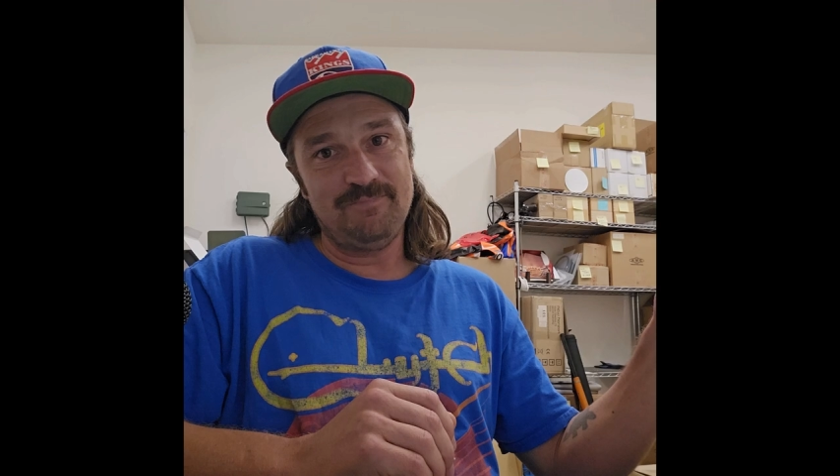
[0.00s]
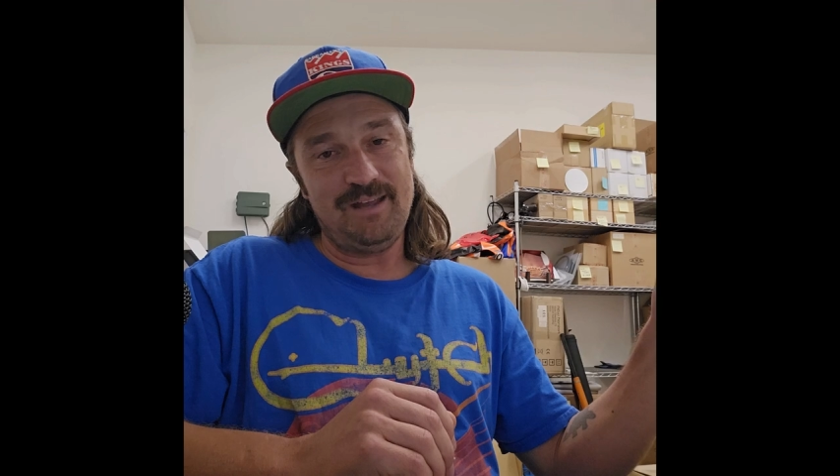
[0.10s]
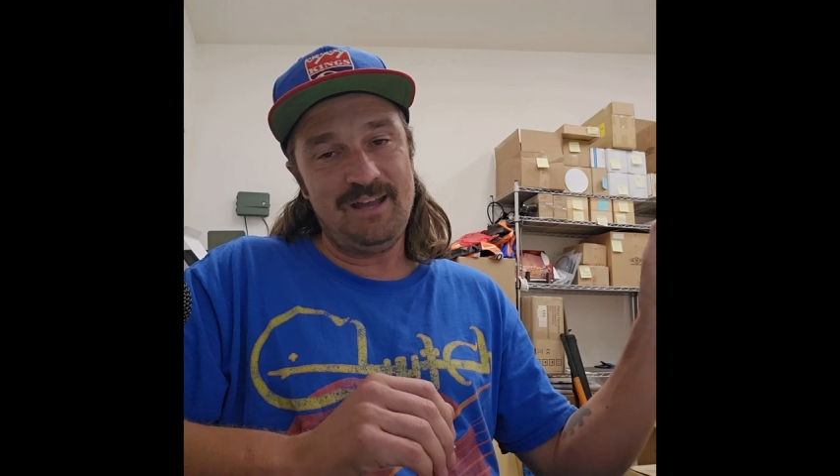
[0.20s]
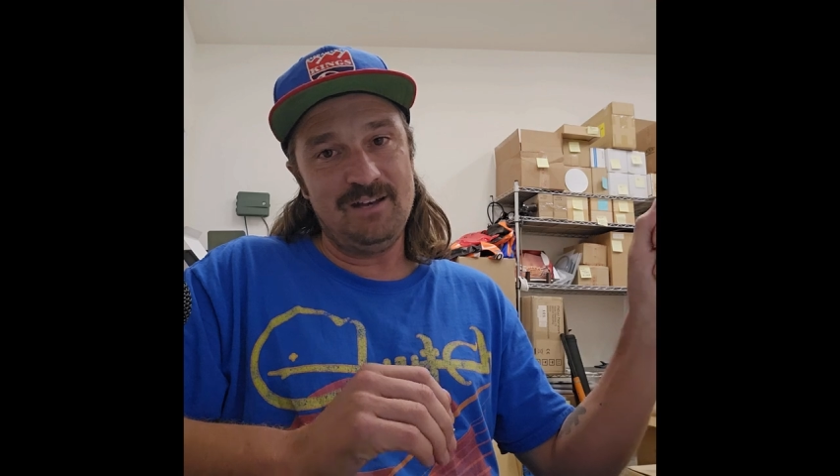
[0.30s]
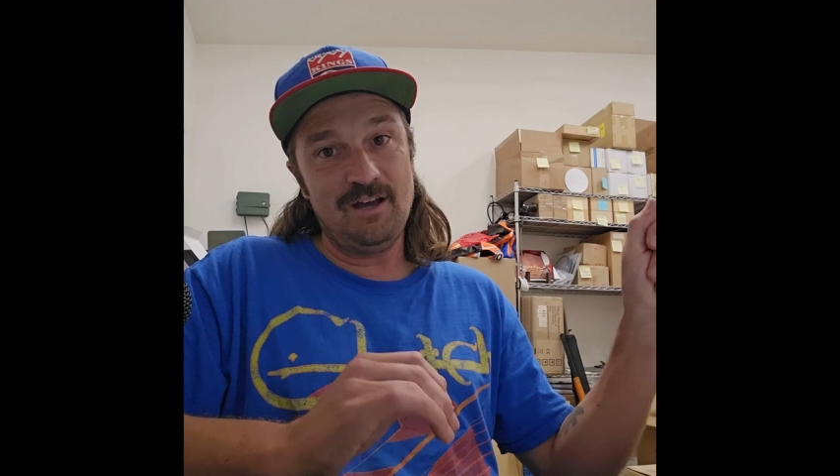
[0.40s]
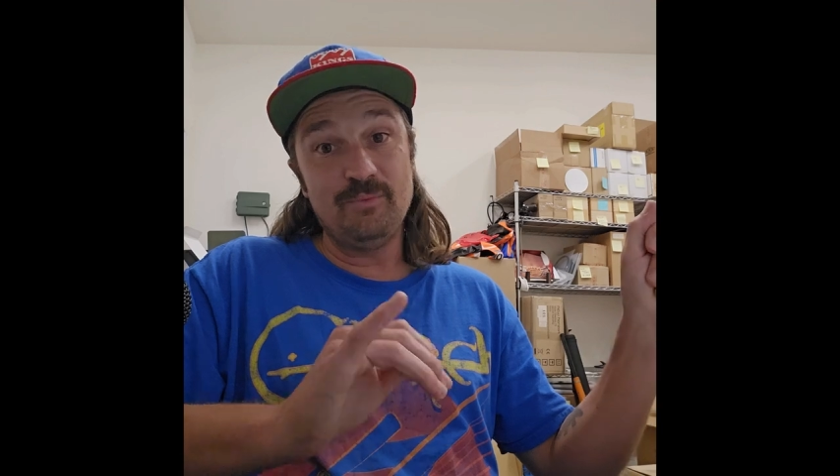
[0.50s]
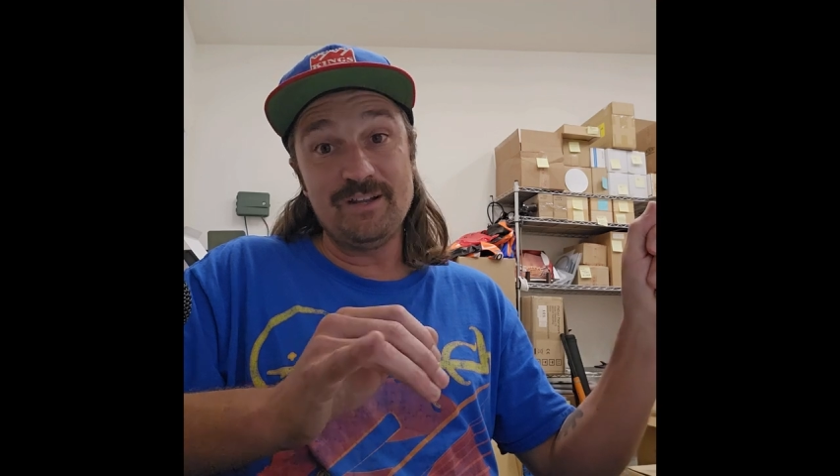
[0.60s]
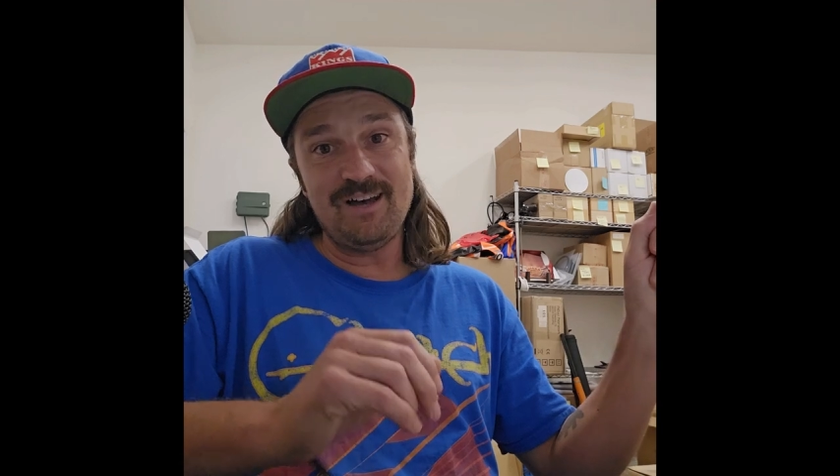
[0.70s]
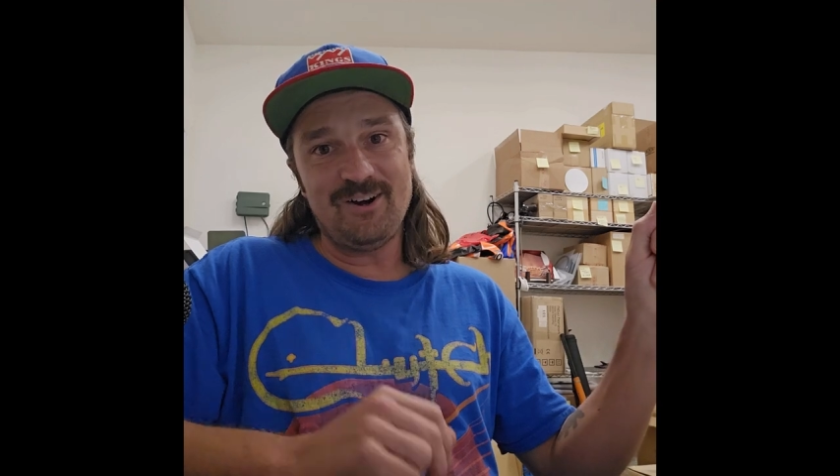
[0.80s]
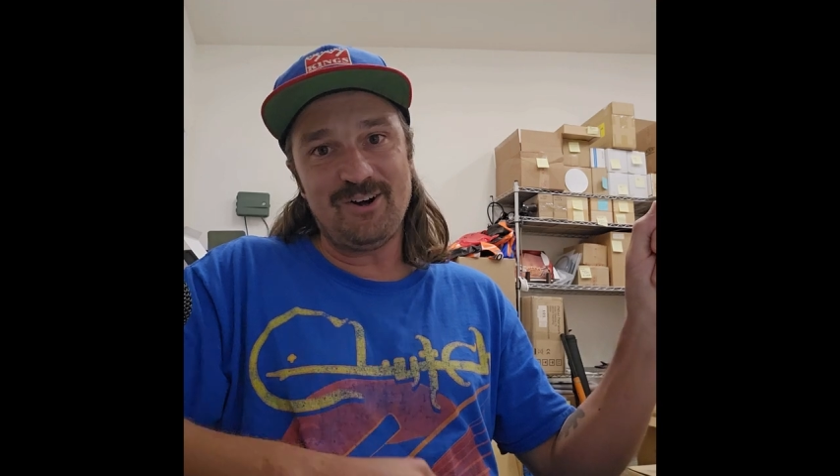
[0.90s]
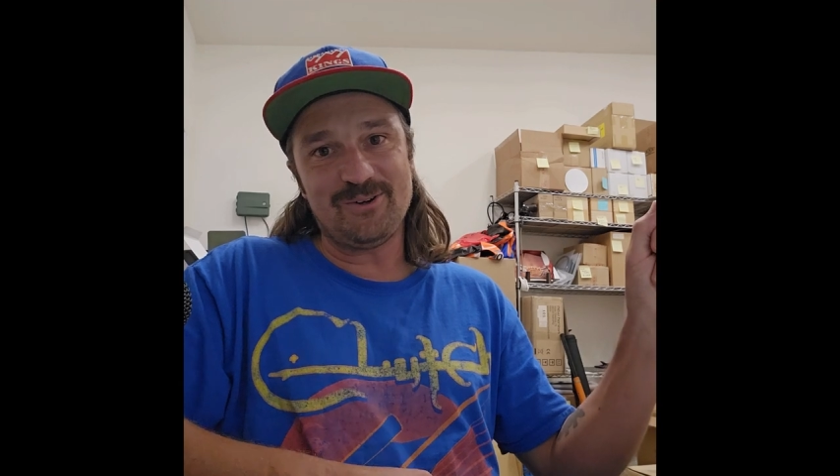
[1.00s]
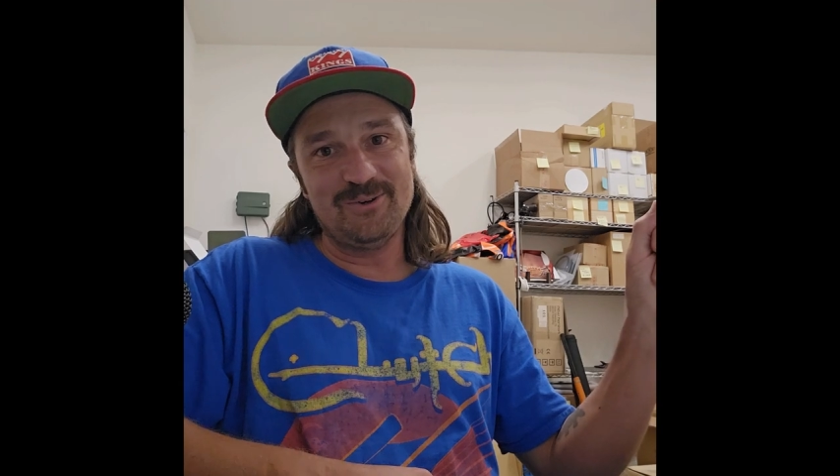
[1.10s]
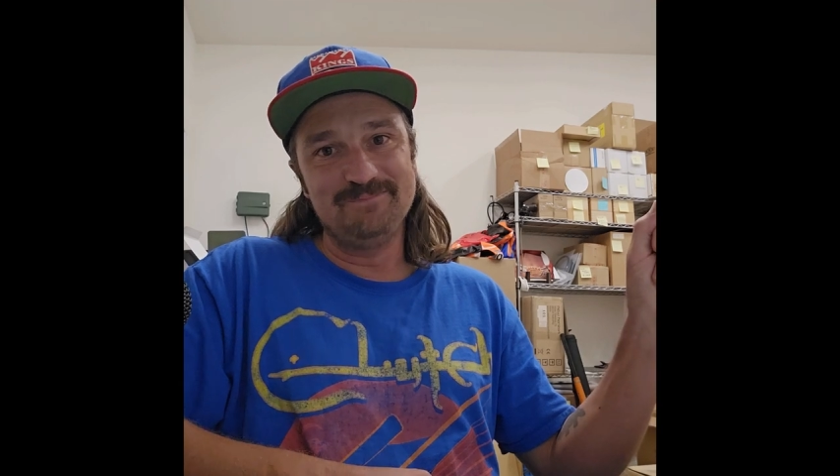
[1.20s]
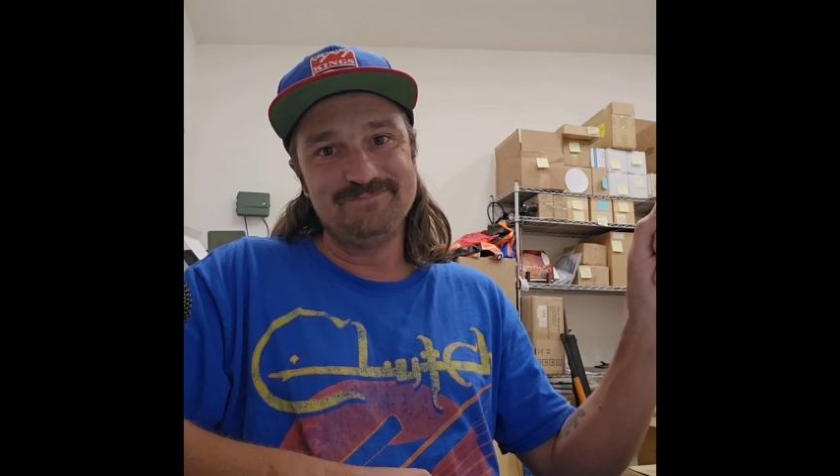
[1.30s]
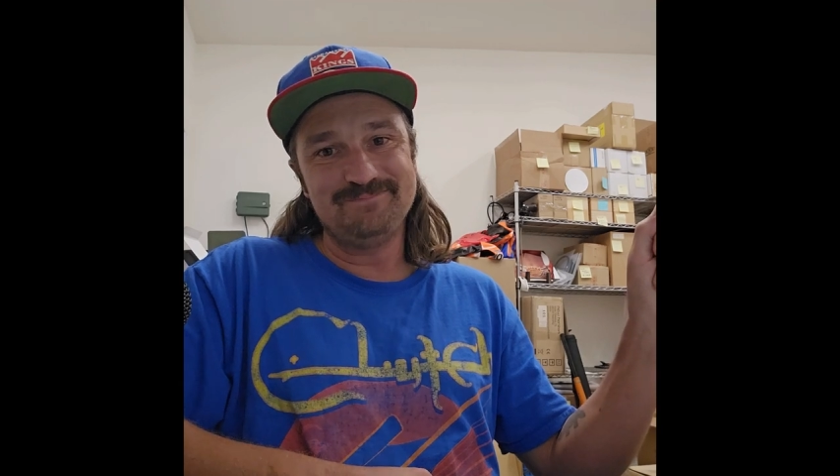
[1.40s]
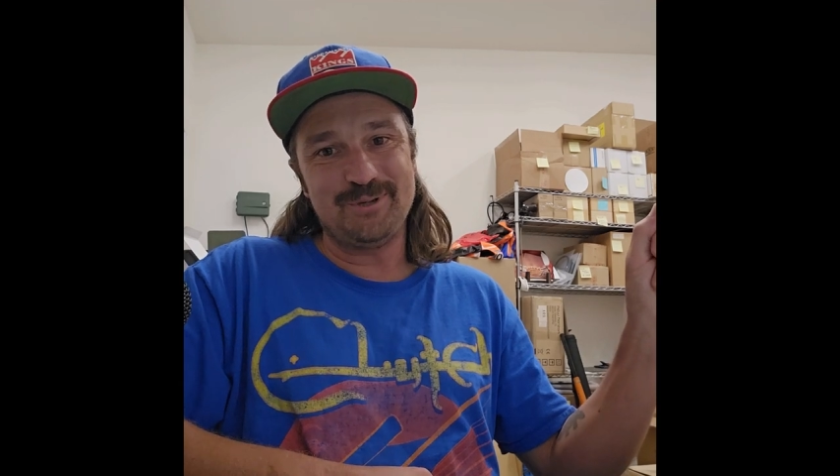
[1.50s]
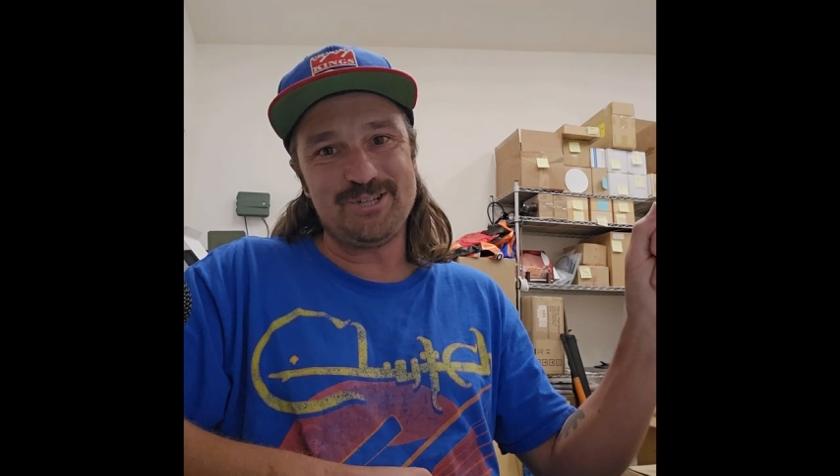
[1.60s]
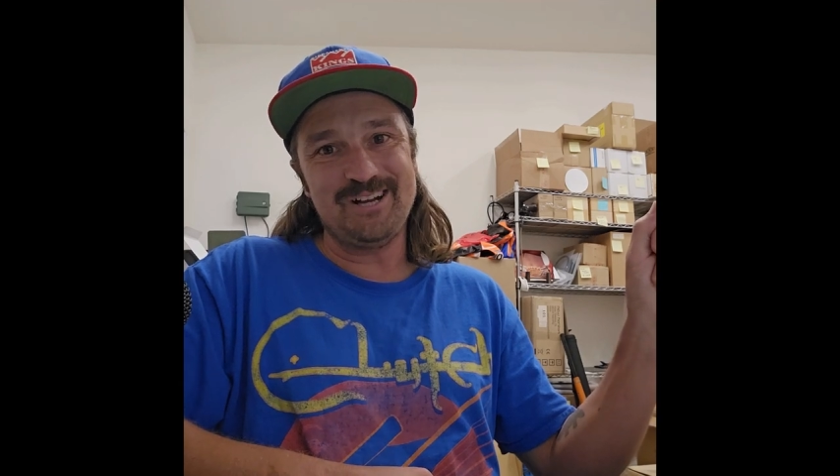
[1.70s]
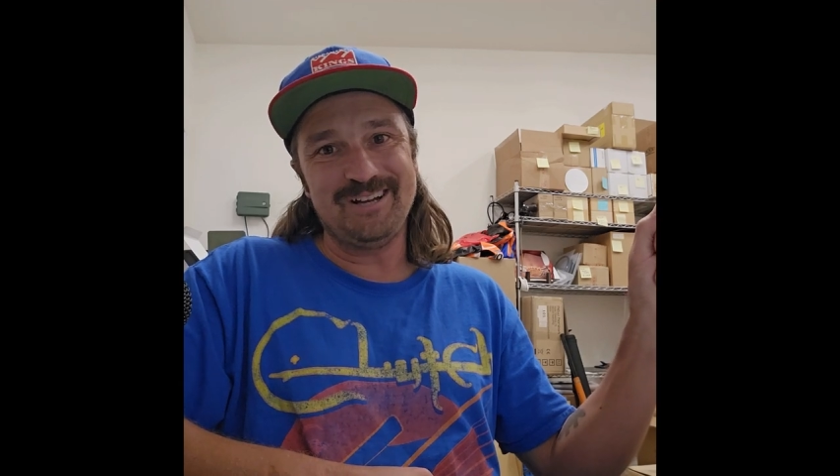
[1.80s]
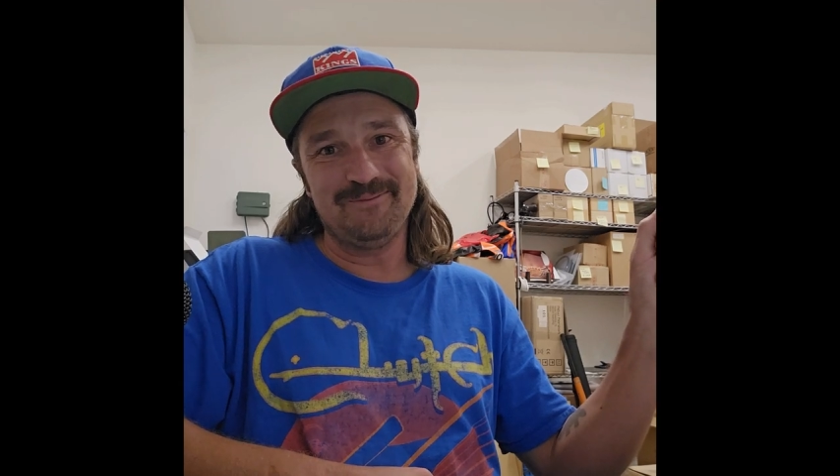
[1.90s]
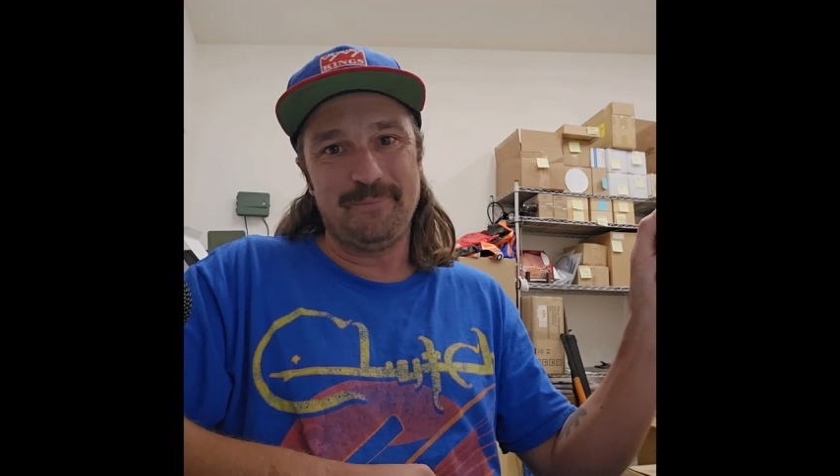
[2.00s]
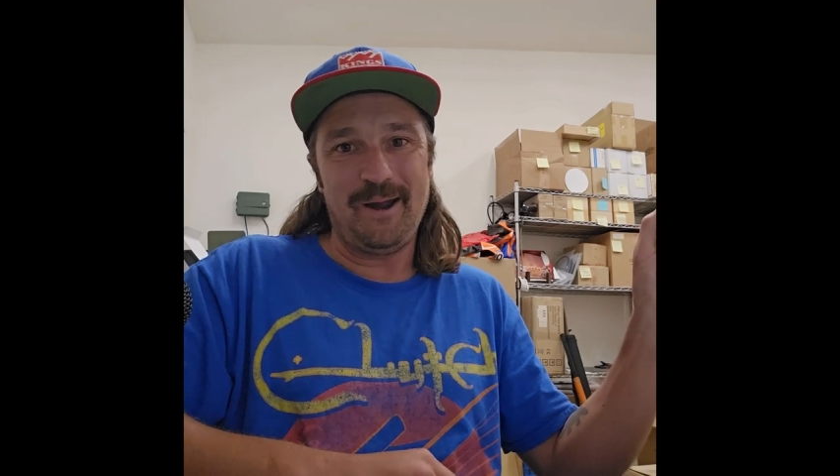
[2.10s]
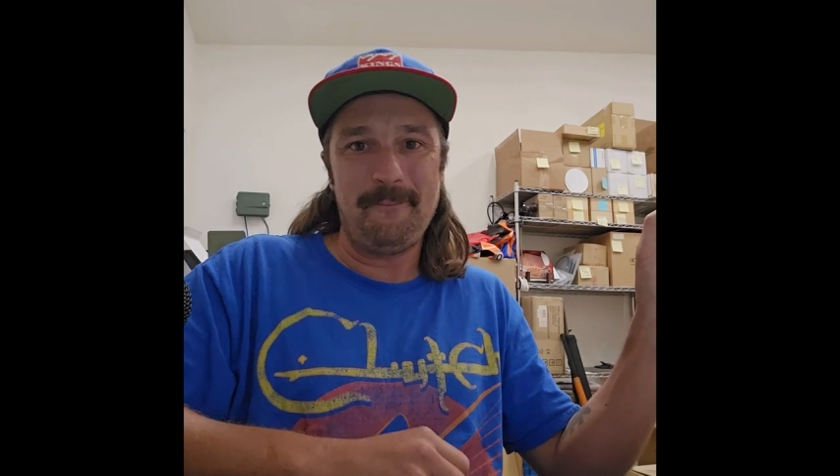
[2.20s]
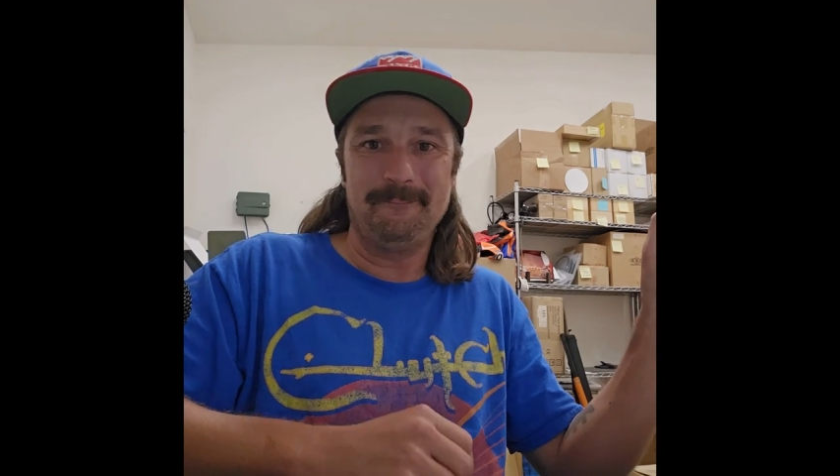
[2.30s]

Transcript: and read that article. Appreciate it. Bye.